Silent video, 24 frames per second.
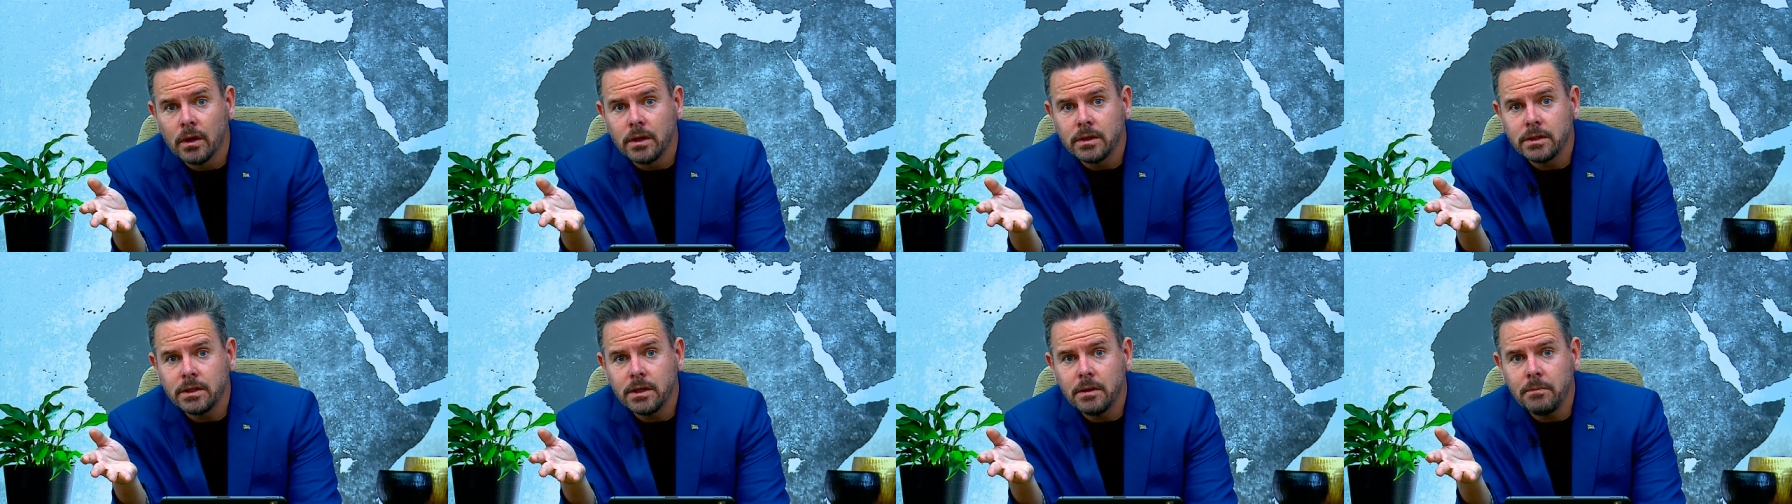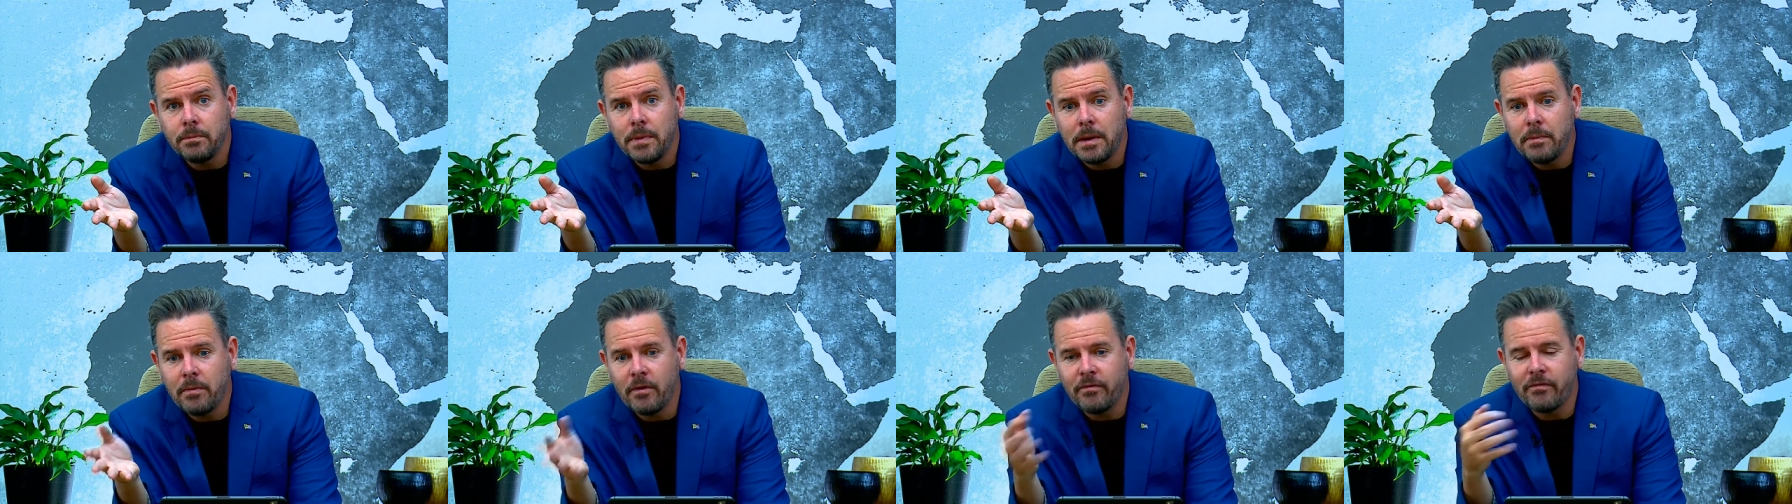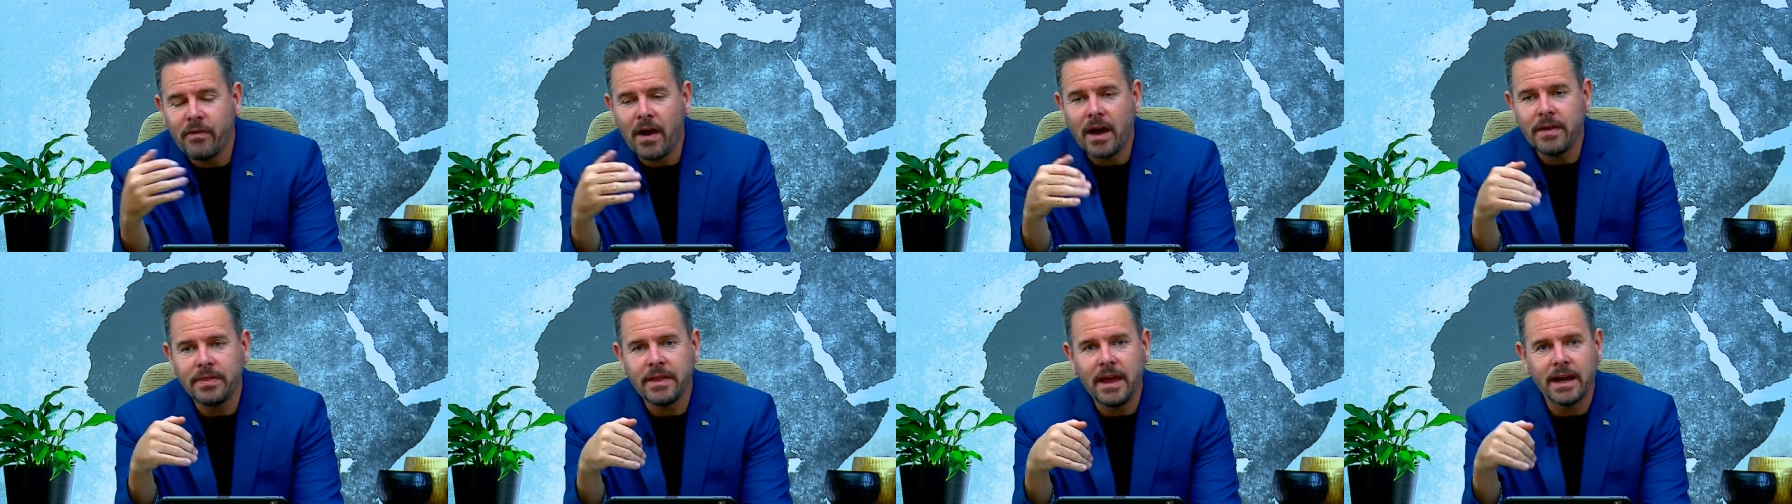See, people
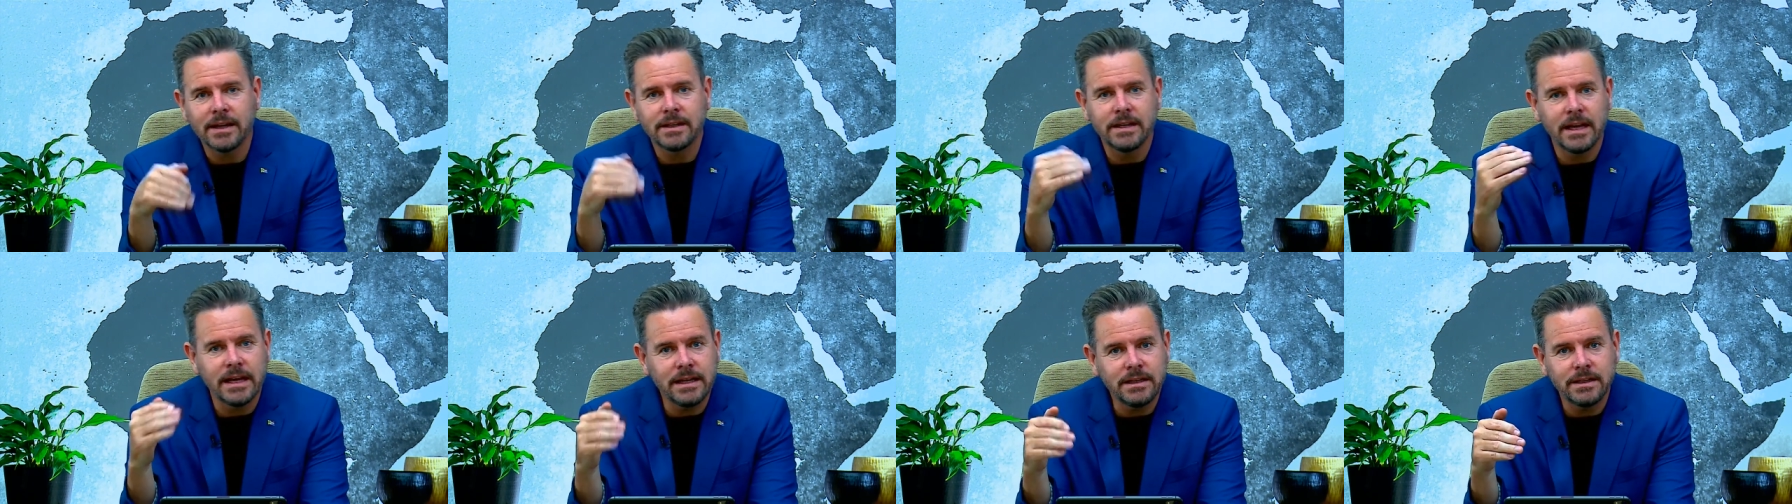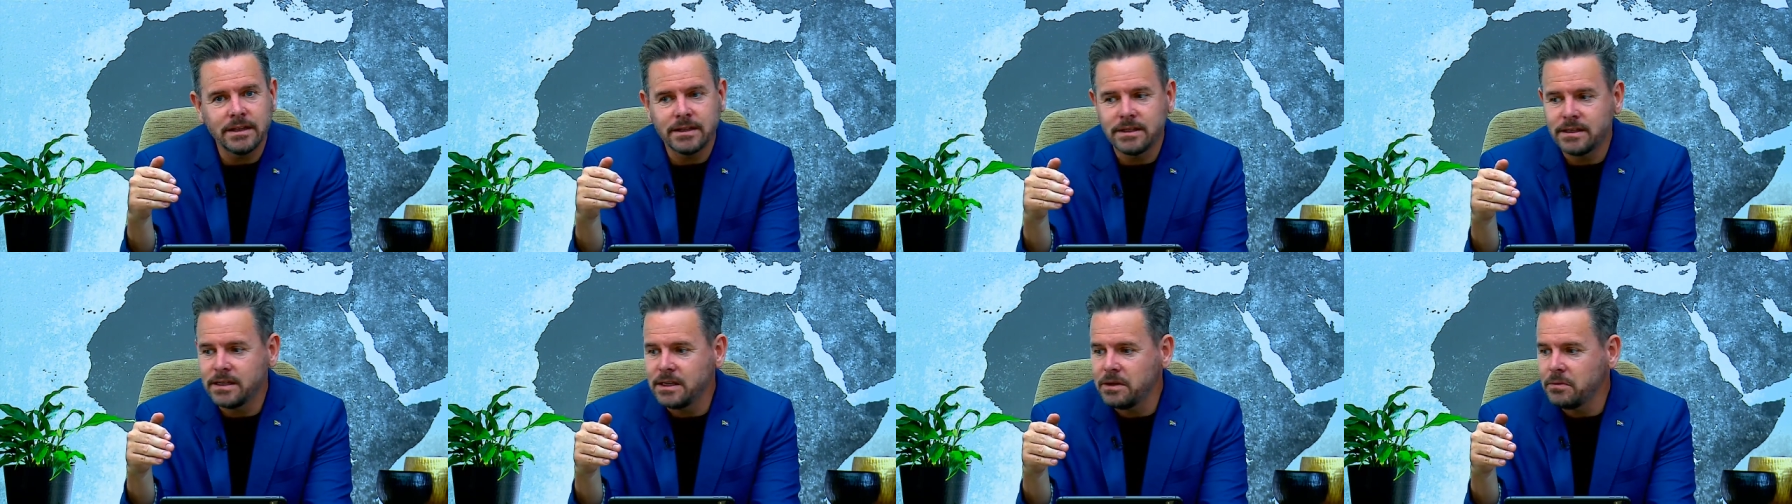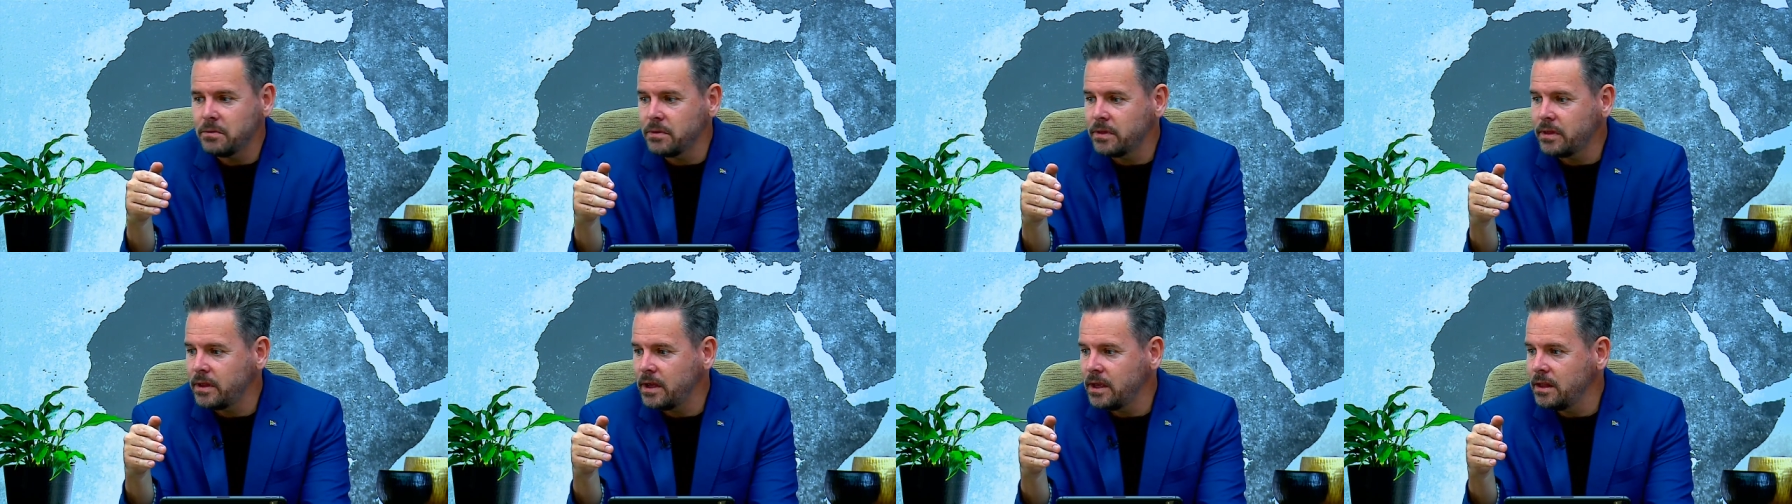find their identity
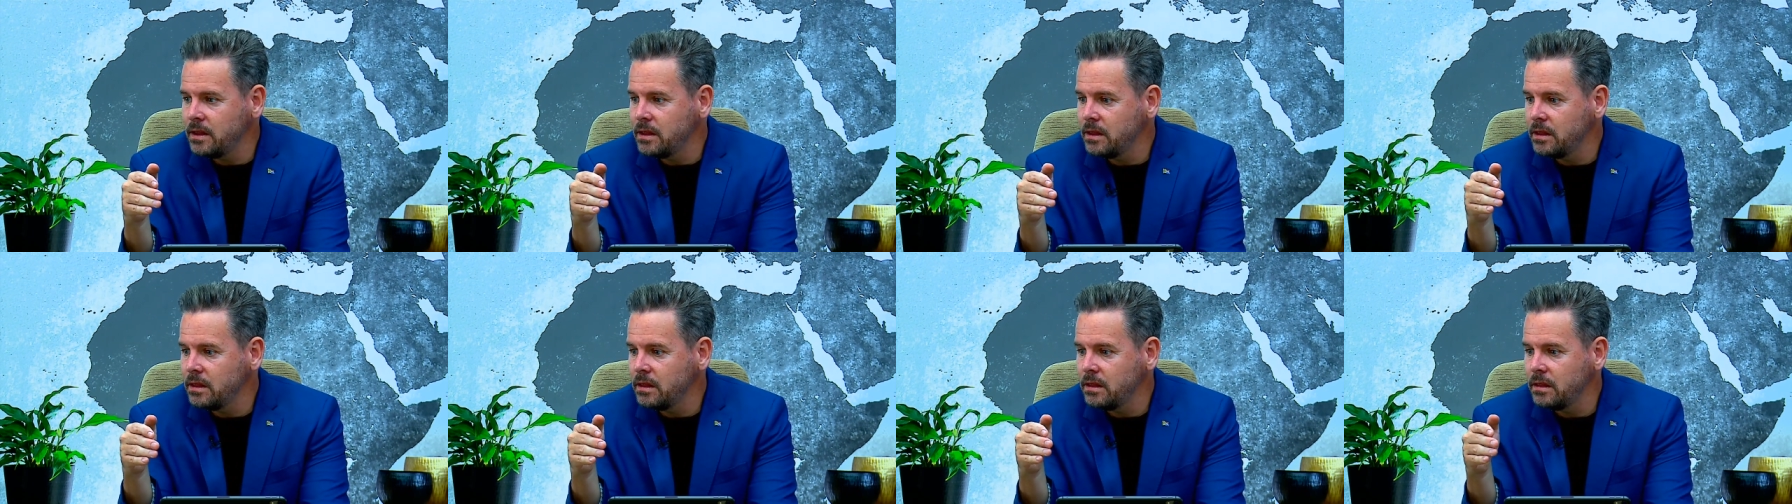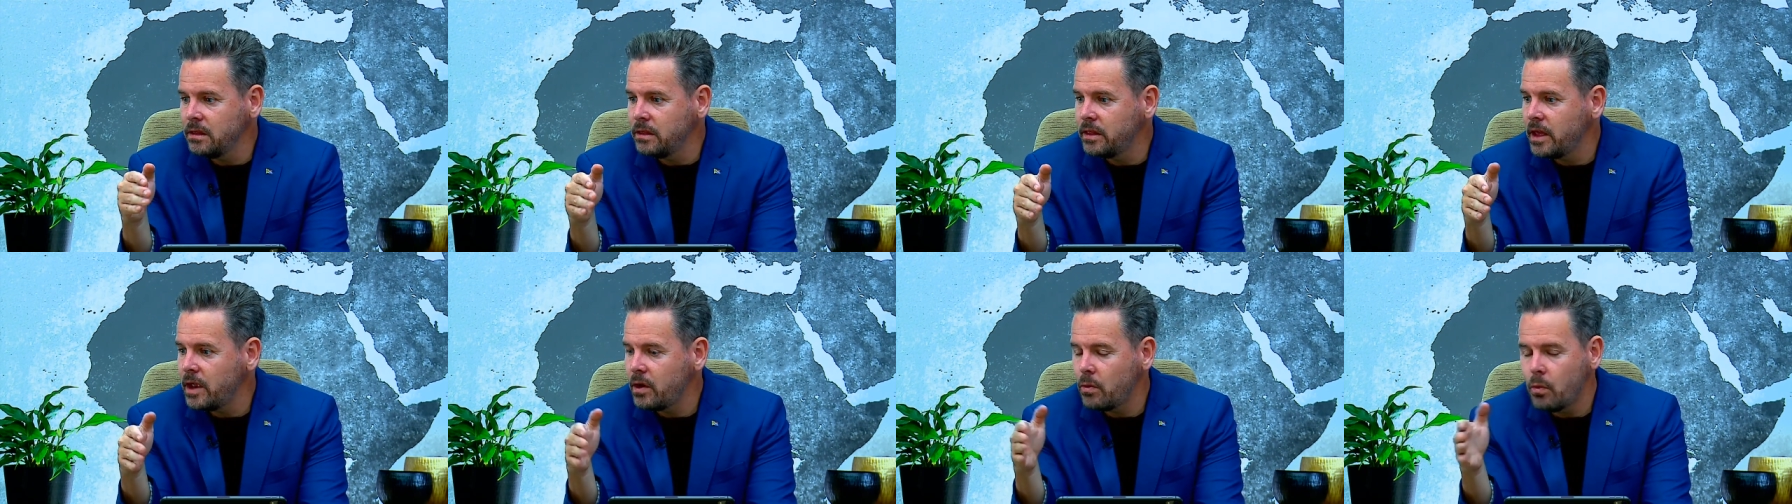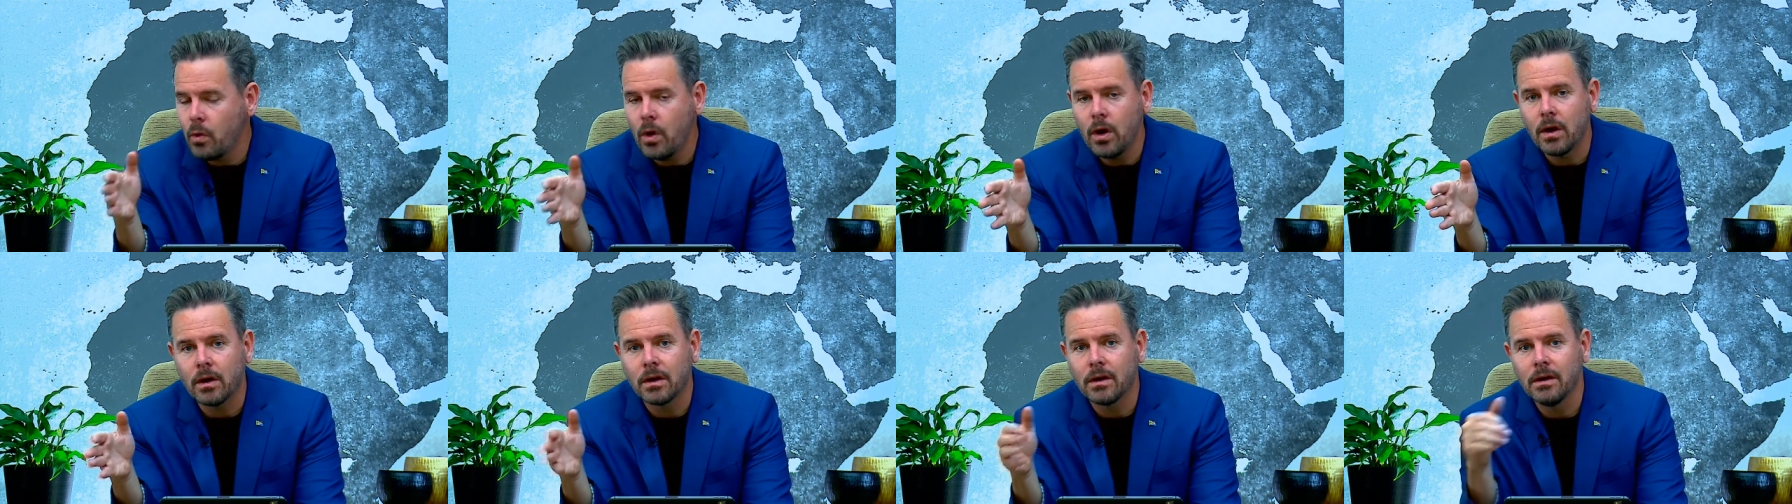within their
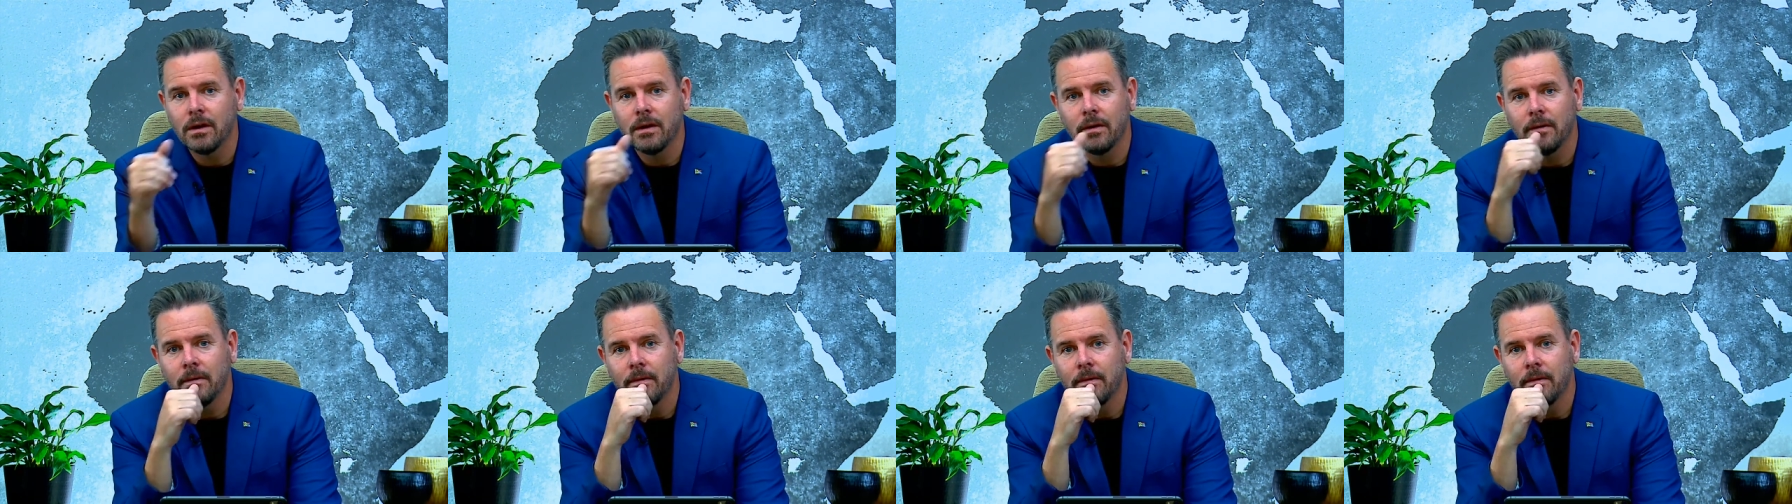work.